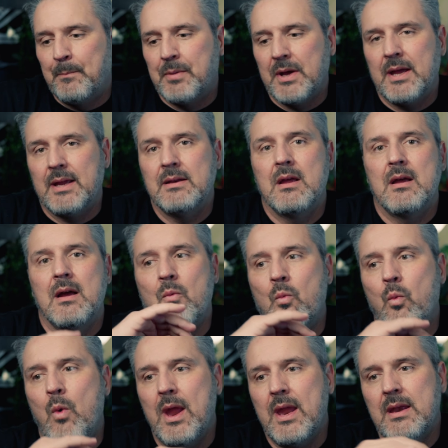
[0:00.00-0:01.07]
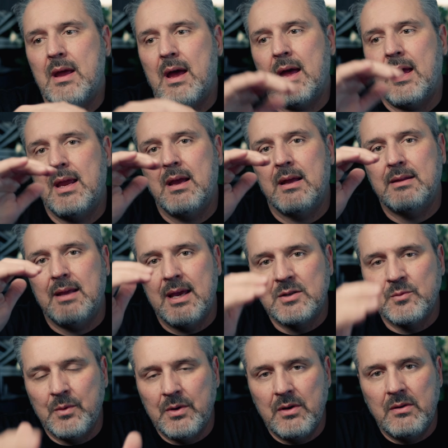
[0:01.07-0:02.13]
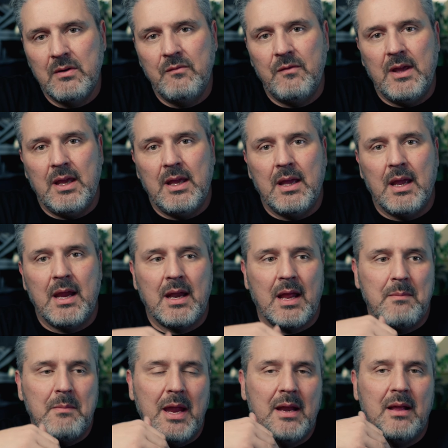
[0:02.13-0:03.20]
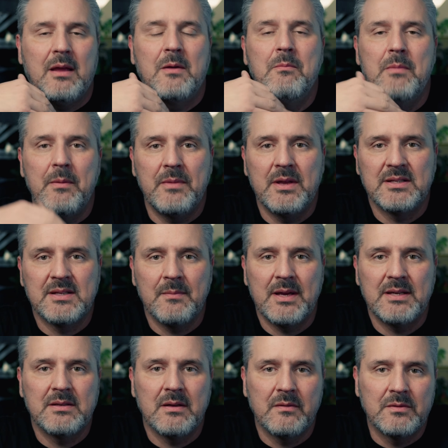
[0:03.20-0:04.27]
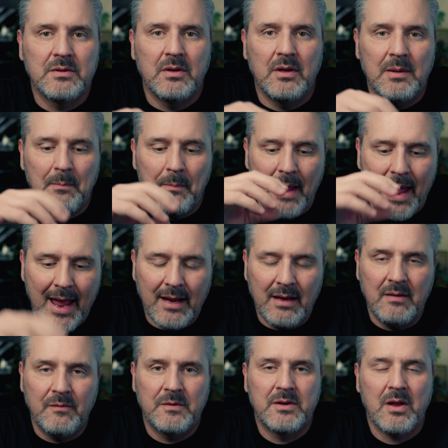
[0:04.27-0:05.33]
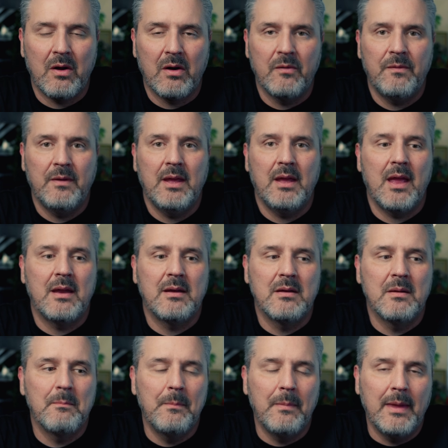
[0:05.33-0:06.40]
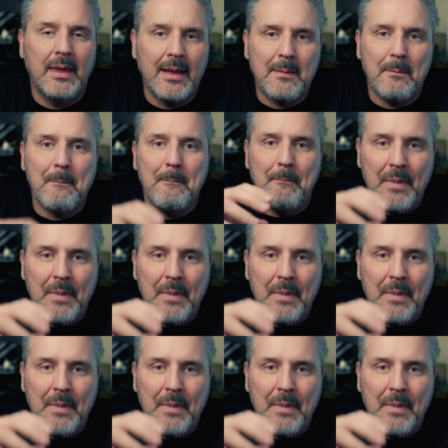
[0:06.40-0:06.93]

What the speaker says: But when I got the X100V and I made a commitment to myself to get back into photography and get